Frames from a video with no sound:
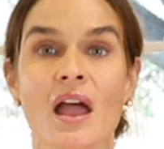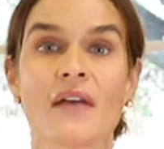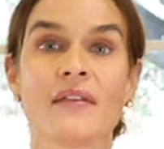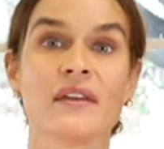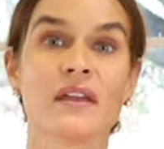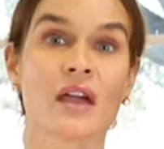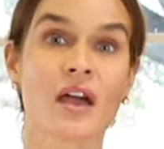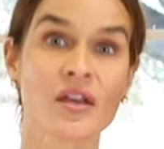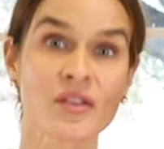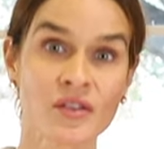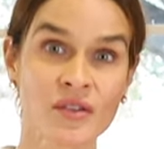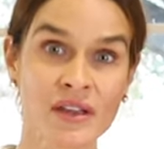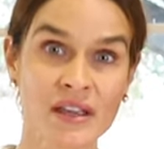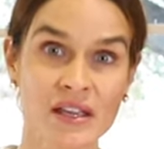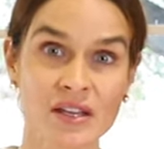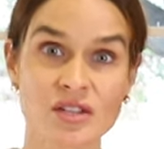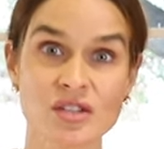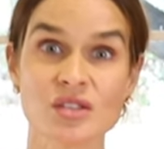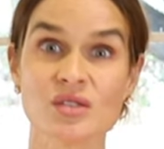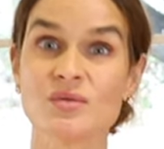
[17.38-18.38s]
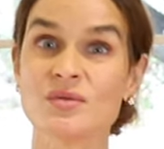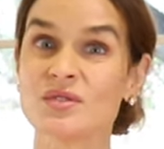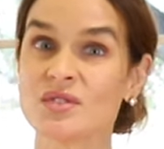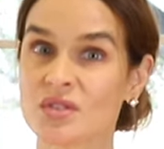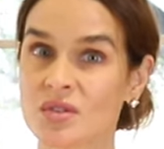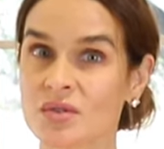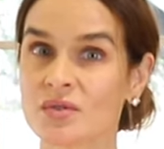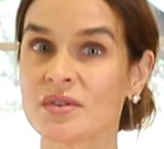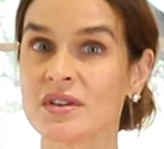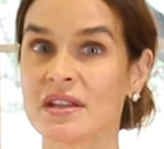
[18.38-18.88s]
On the other hand, you
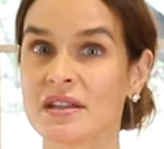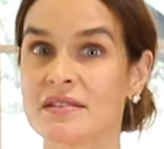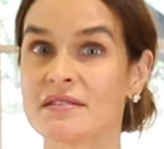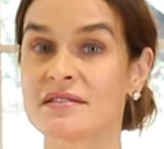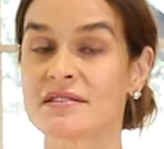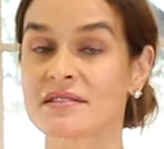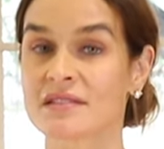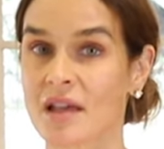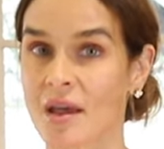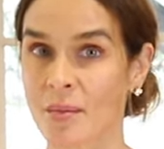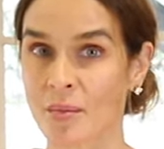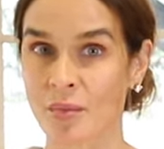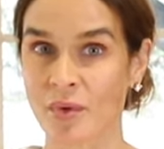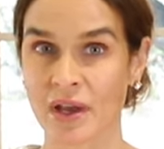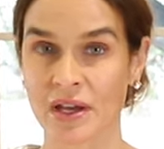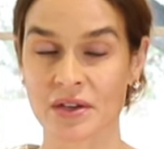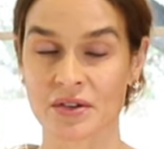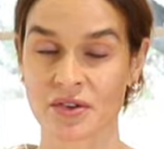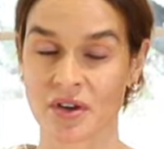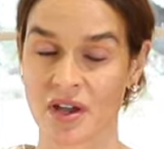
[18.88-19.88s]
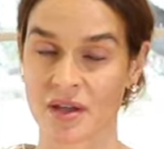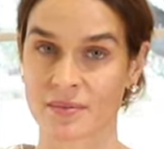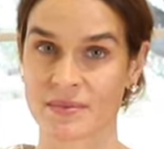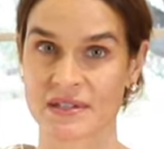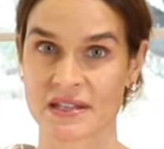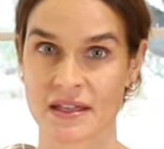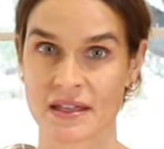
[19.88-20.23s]
do need some breadcrumbs